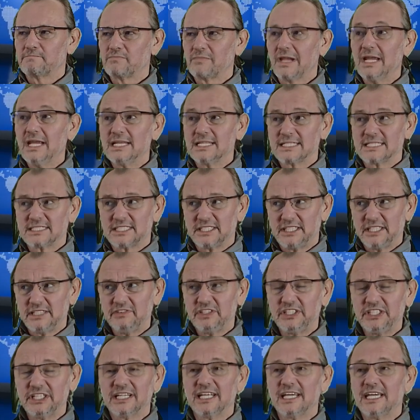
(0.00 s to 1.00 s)

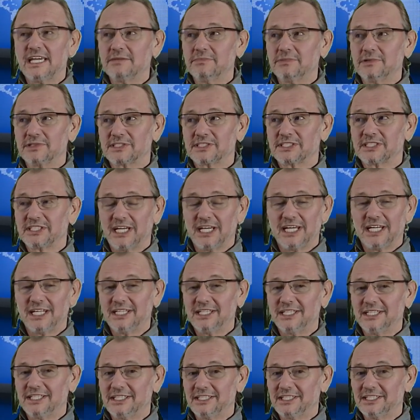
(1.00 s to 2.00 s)
Sensitivity labels
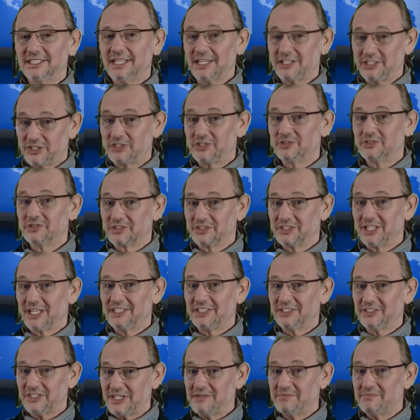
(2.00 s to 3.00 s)
can ensure that
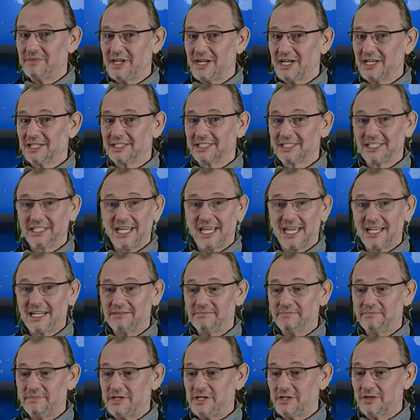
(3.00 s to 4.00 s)
the email can
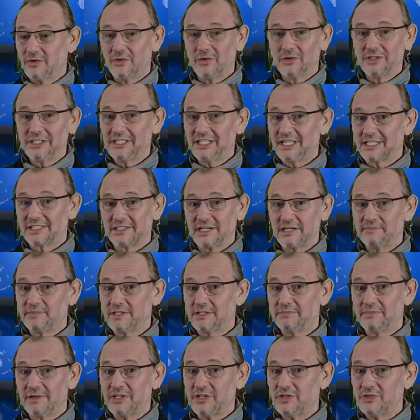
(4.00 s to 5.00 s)
be only decrypted
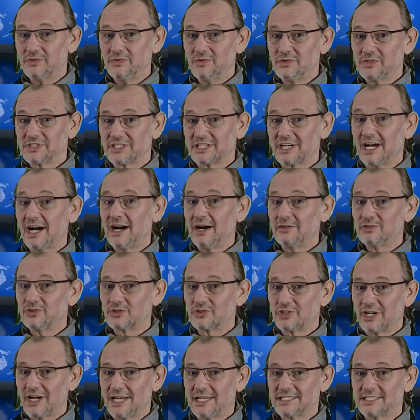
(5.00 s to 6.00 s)
by user
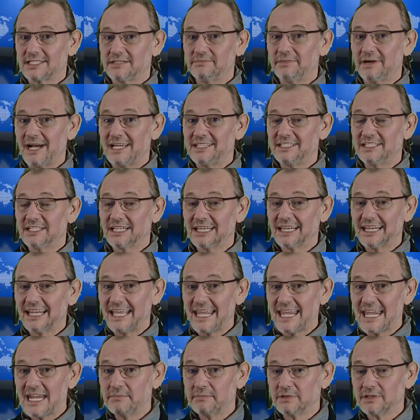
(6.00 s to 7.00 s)
authorized by the
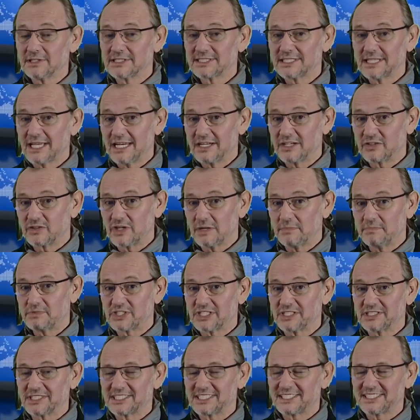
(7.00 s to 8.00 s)
labels
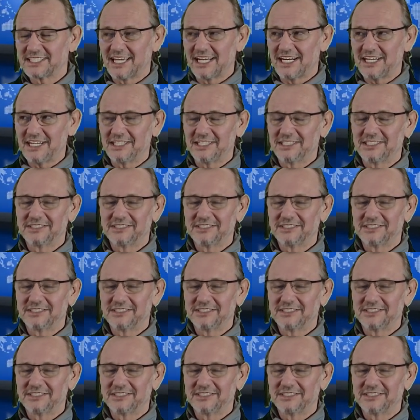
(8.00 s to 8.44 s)
encryption setting.